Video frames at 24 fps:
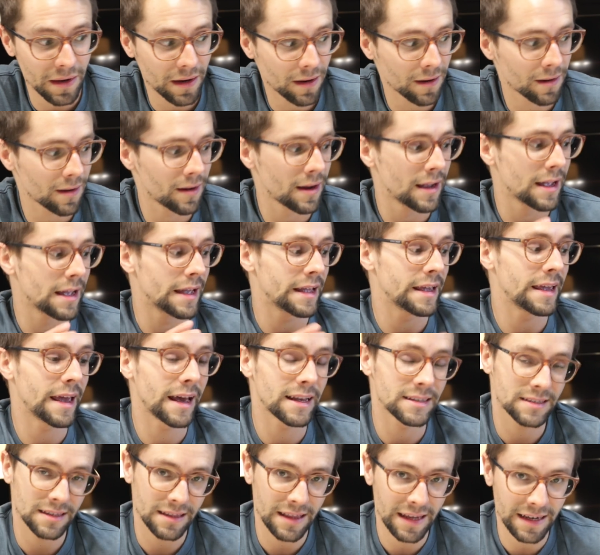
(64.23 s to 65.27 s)
beer.
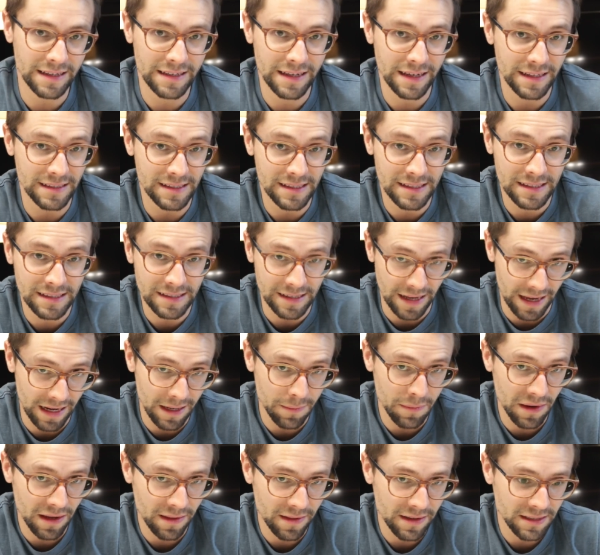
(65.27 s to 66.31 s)
Yes, they did
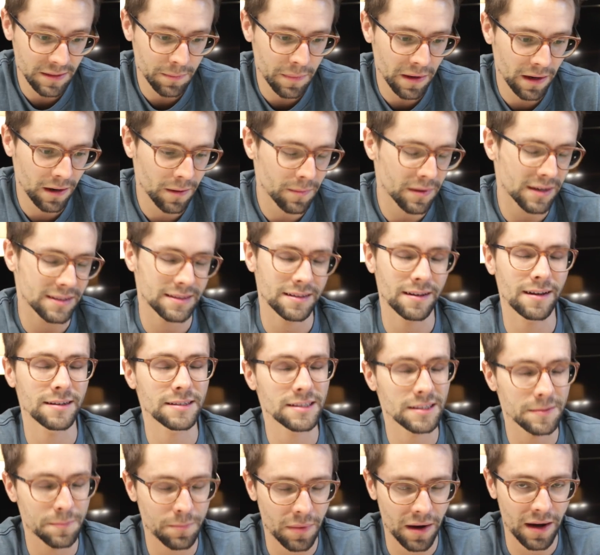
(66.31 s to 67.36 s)
send me this beer, but it's not
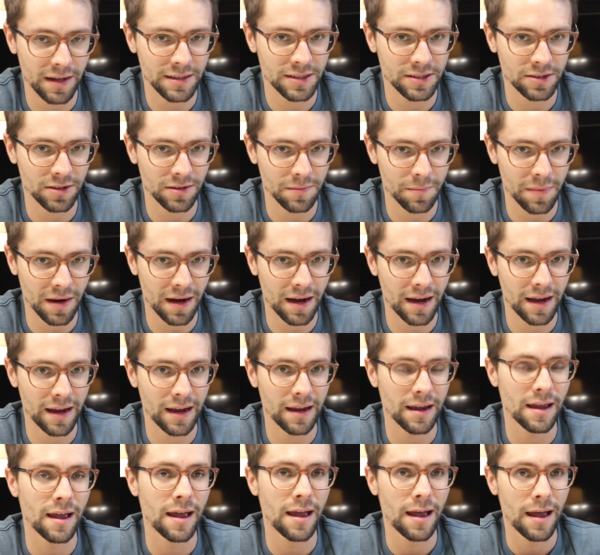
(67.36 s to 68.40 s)
sponsored
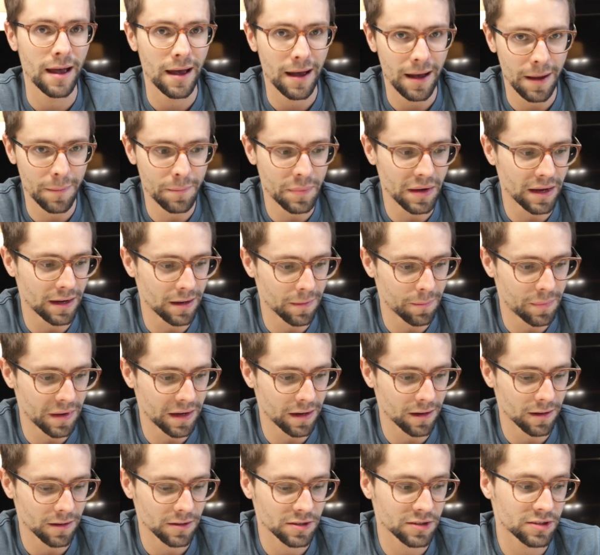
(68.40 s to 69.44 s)
by ABITA beer.